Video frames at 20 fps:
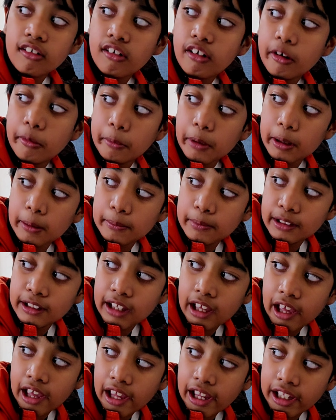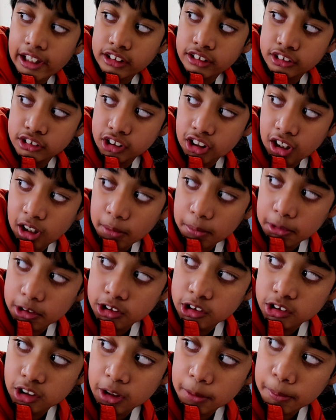or maybe a
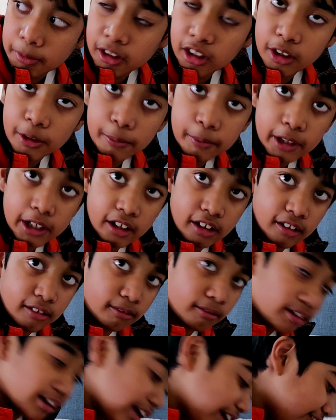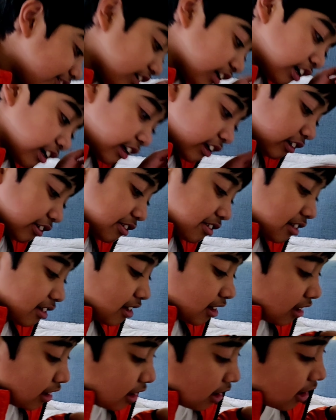geometry pyramid, whatever it is.
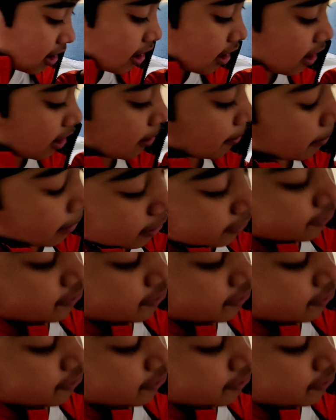But